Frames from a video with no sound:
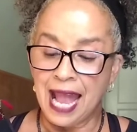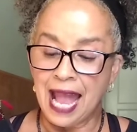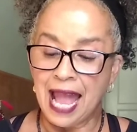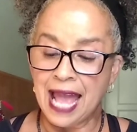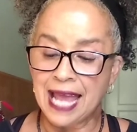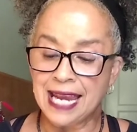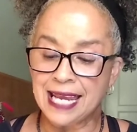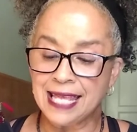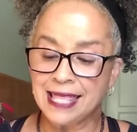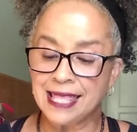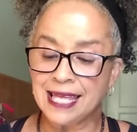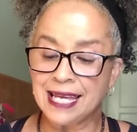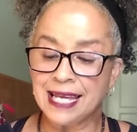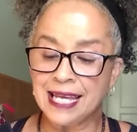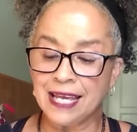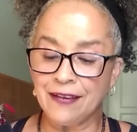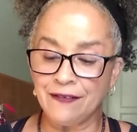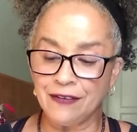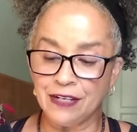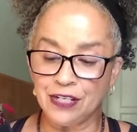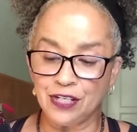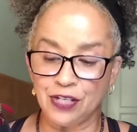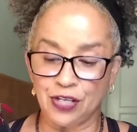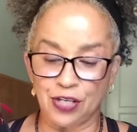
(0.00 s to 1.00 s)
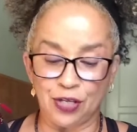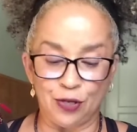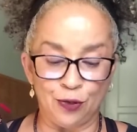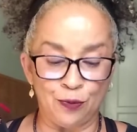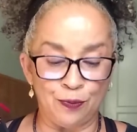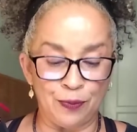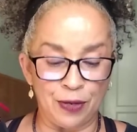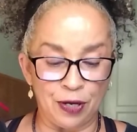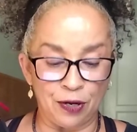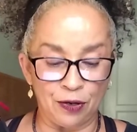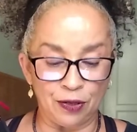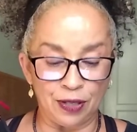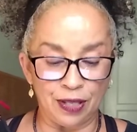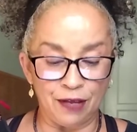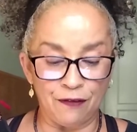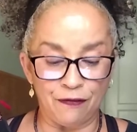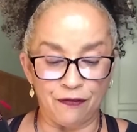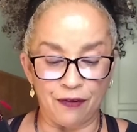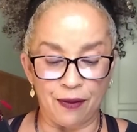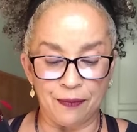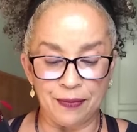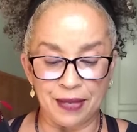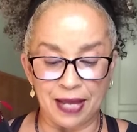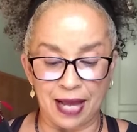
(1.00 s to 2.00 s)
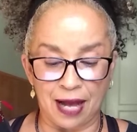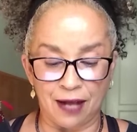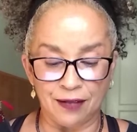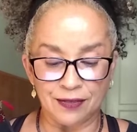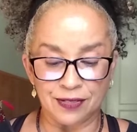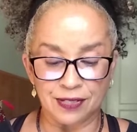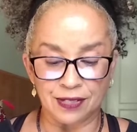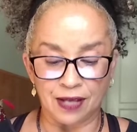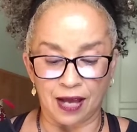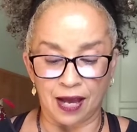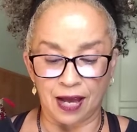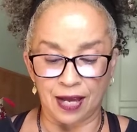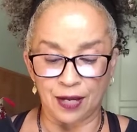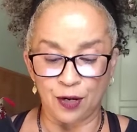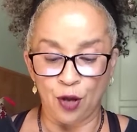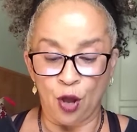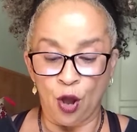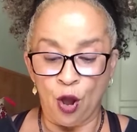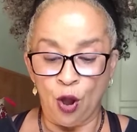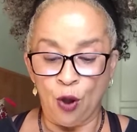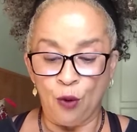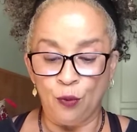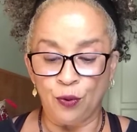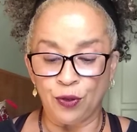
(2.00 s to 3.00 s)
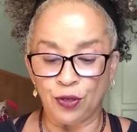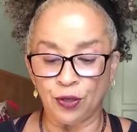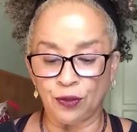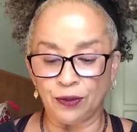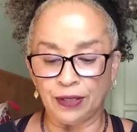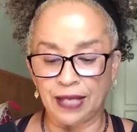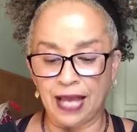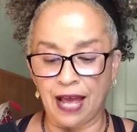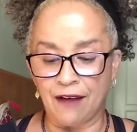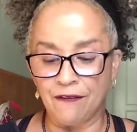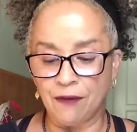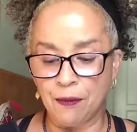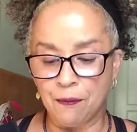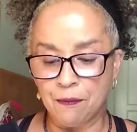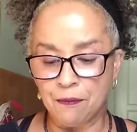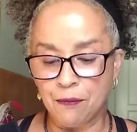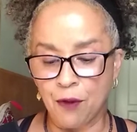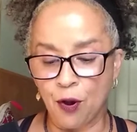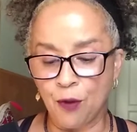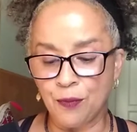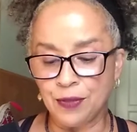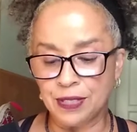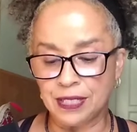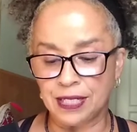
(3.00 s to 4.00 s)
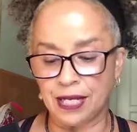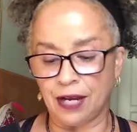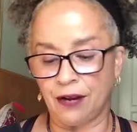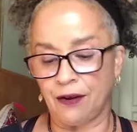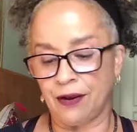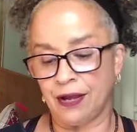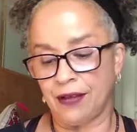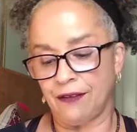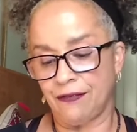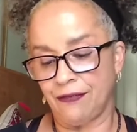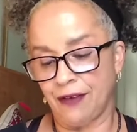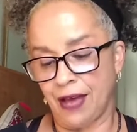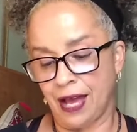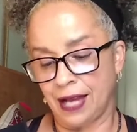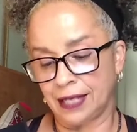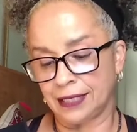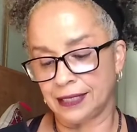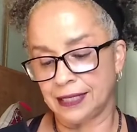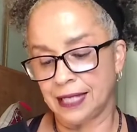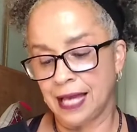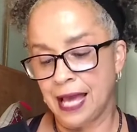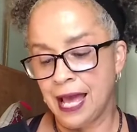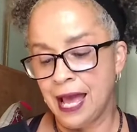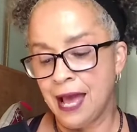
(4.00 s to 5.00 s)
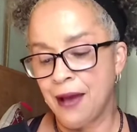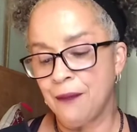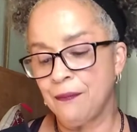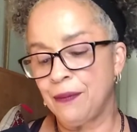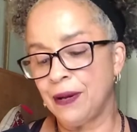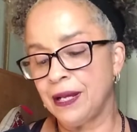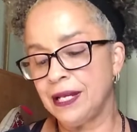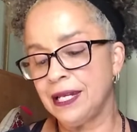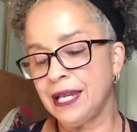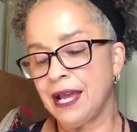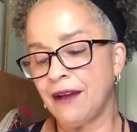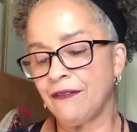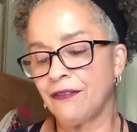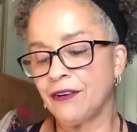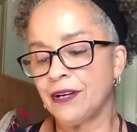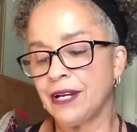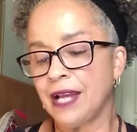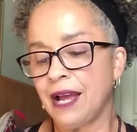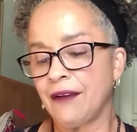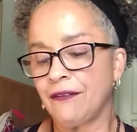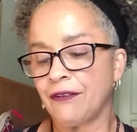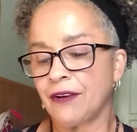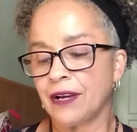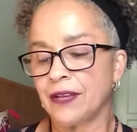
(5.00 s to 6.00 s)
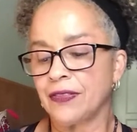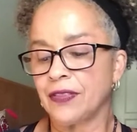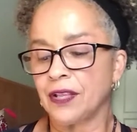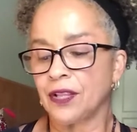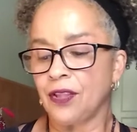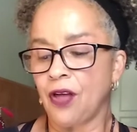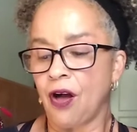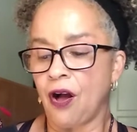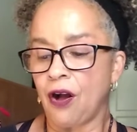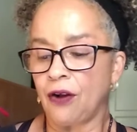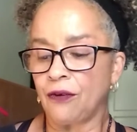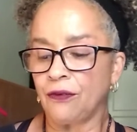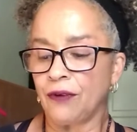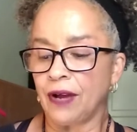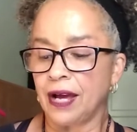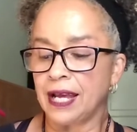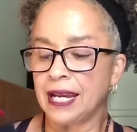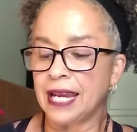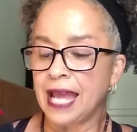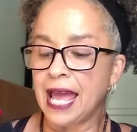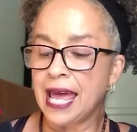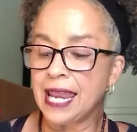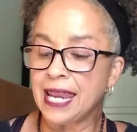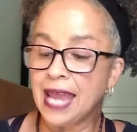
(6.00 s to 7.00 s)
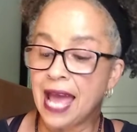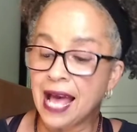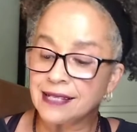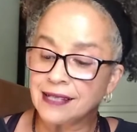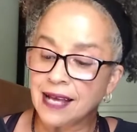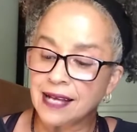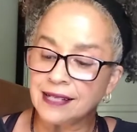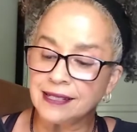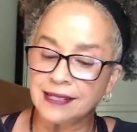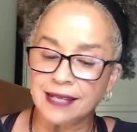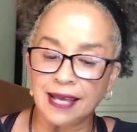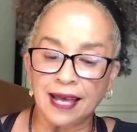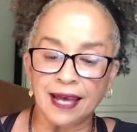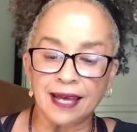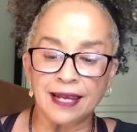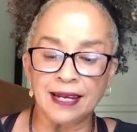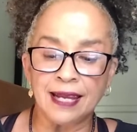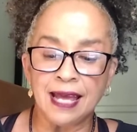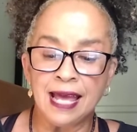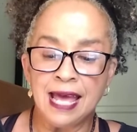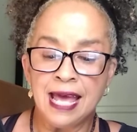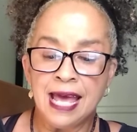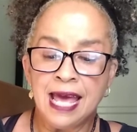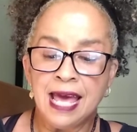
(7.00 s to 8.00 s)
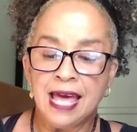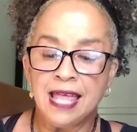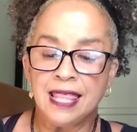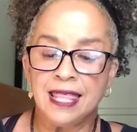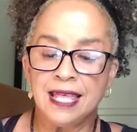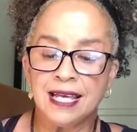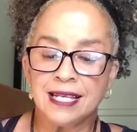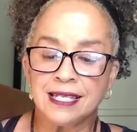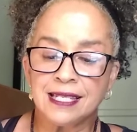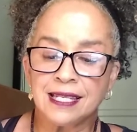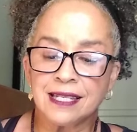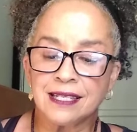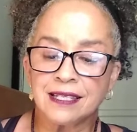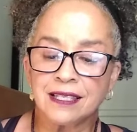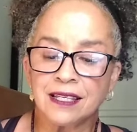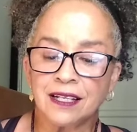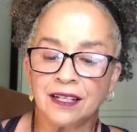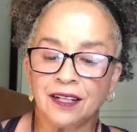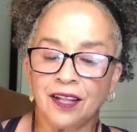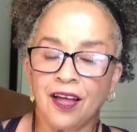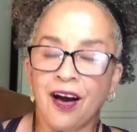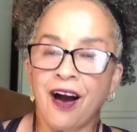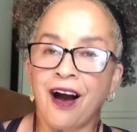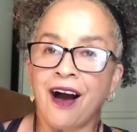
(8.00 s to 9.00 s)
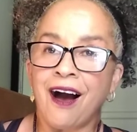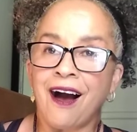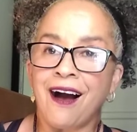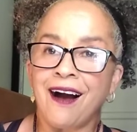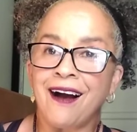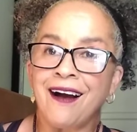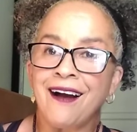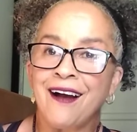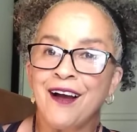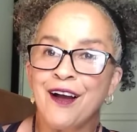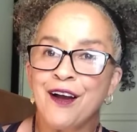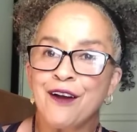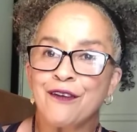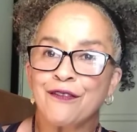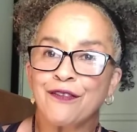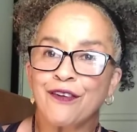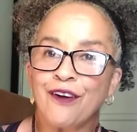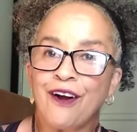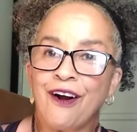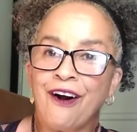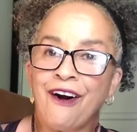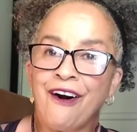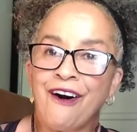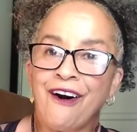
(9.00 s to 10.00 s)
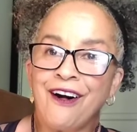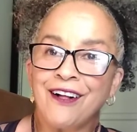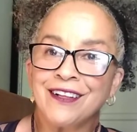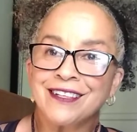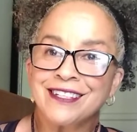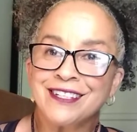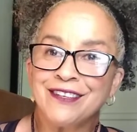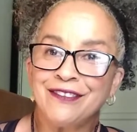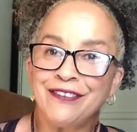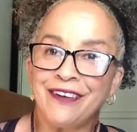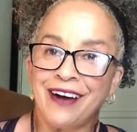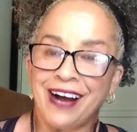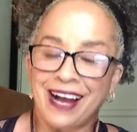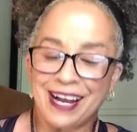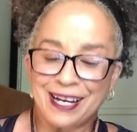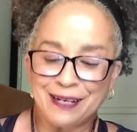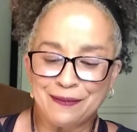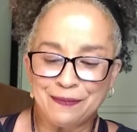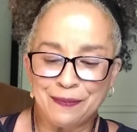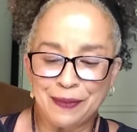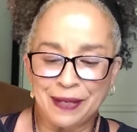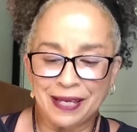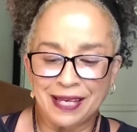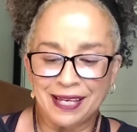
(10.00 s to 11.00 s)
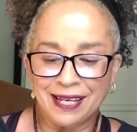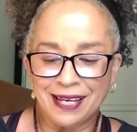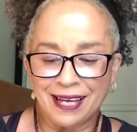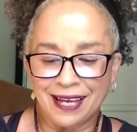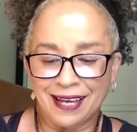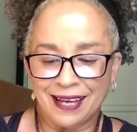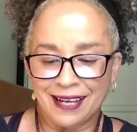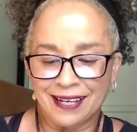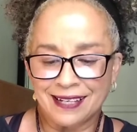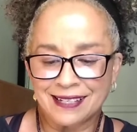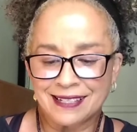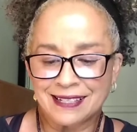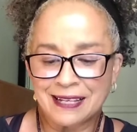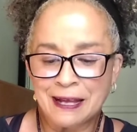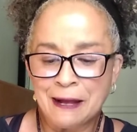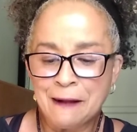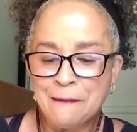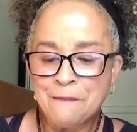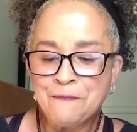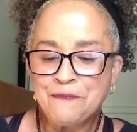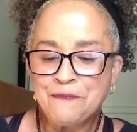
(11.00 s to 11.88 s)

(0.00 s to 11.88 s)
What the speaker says: Anything given to you merely from the outside would only have a momentary effect, but never, never in the long run. And as I said, this is the law for all divine beings.